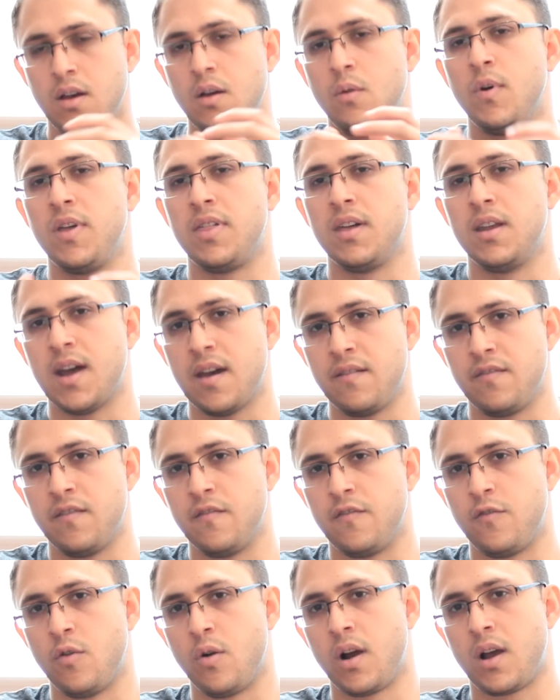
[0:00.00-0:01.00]
with a knife
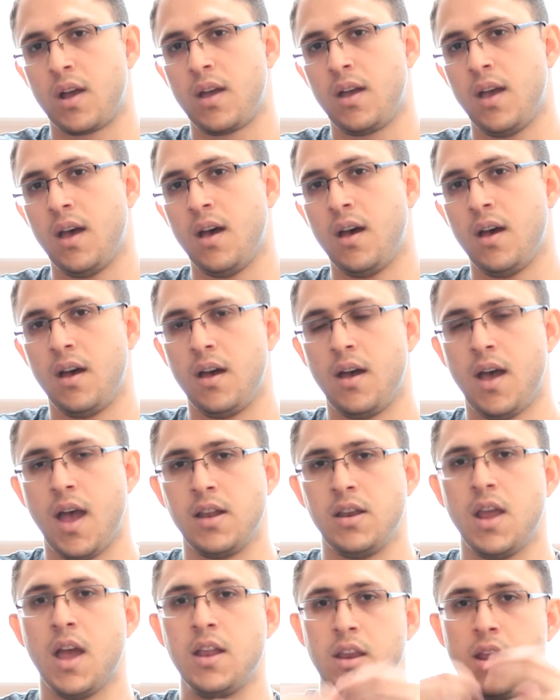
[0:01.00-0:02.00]
and fork.
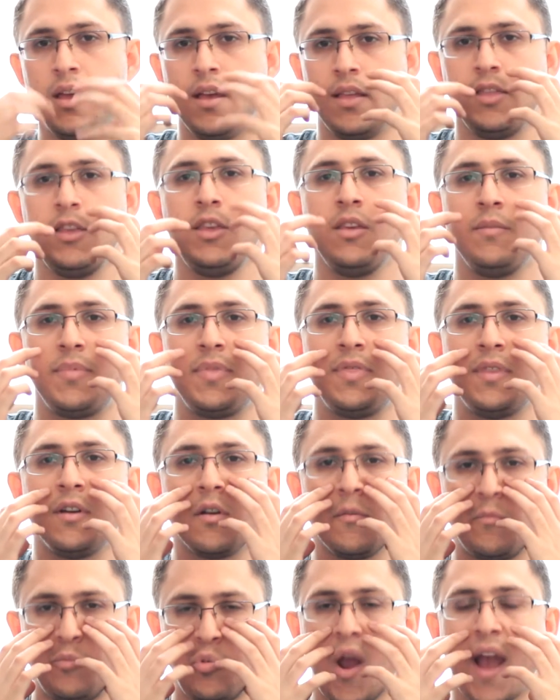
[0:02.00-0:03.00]
And
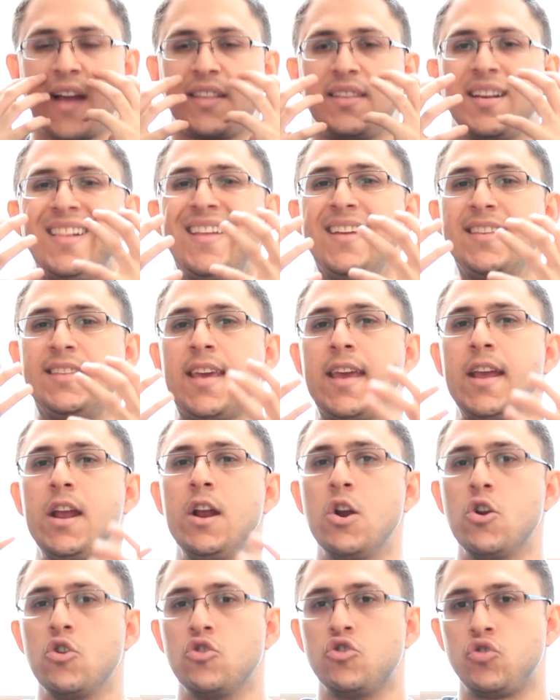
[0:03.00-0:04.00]
there are practically
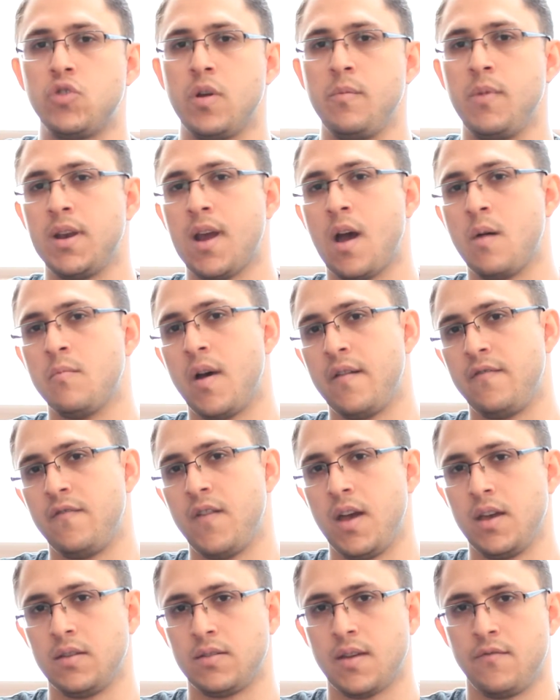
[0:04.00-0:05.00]
tears streaming down my
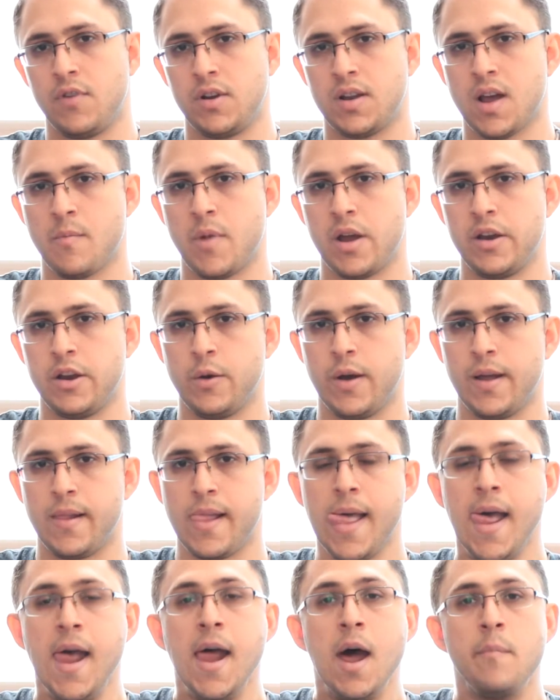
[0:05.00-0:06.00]
face every time I do it.
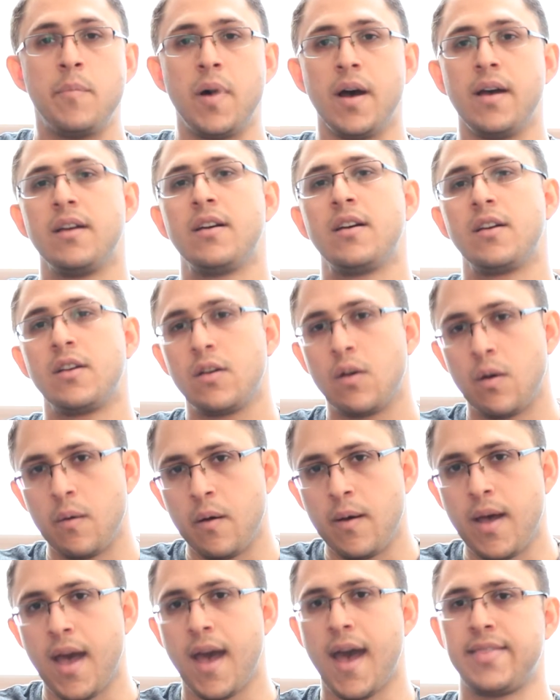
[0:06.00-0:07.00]
But
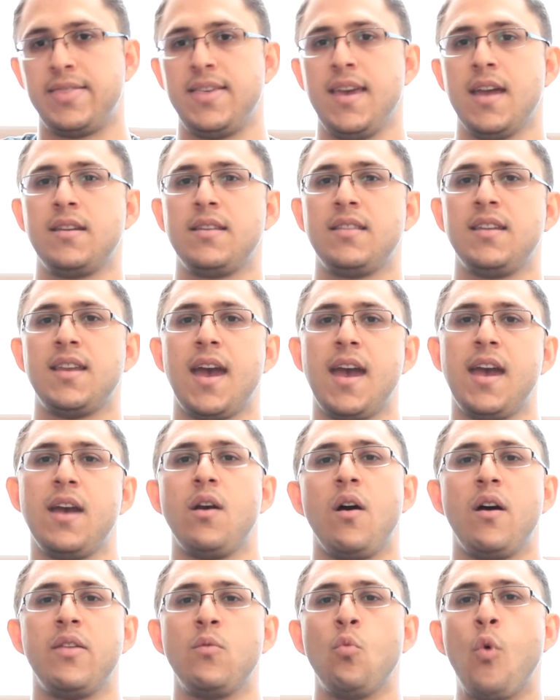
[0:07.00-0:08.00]
at the end of the day,
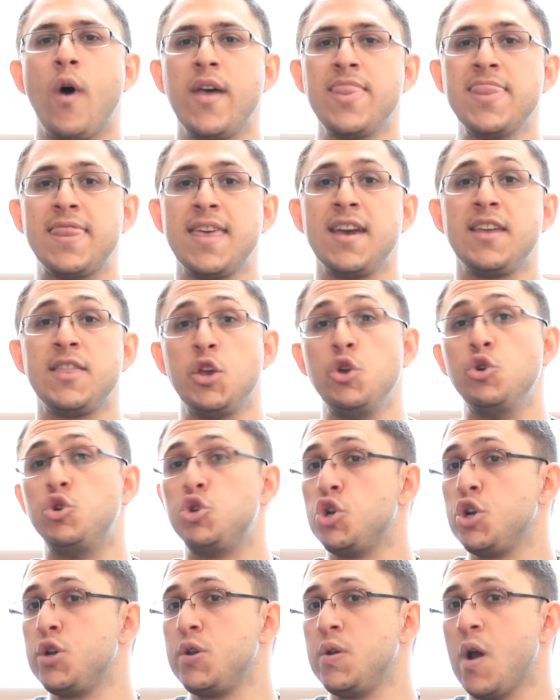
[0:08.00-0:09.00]
one thing that you
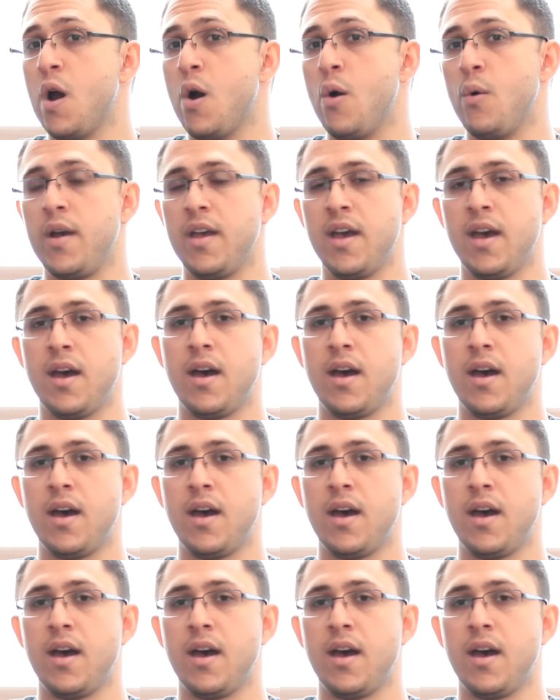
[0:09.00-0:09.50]
should know